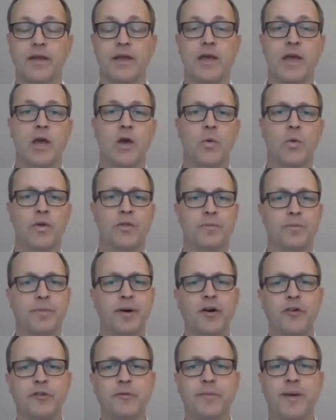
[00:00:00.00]
With
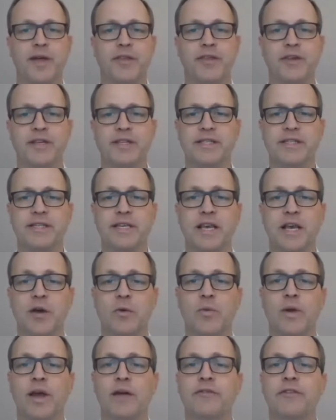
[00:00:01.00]
both methods,
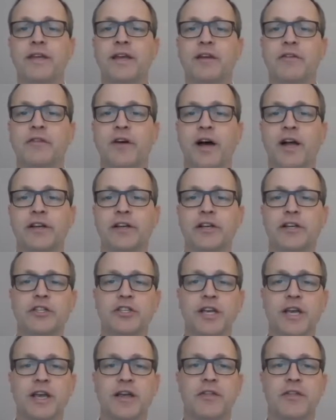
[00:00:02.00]
we have the advantage